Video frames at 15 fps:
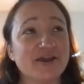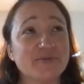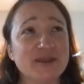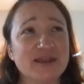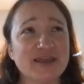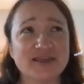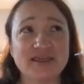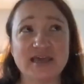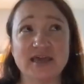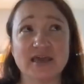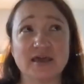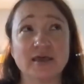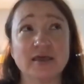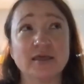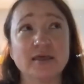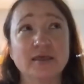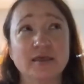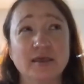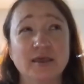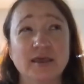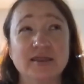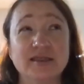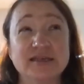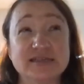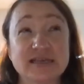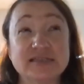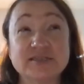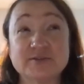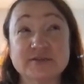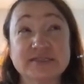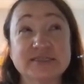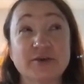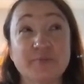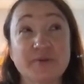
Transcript: I mean, I think mm it's also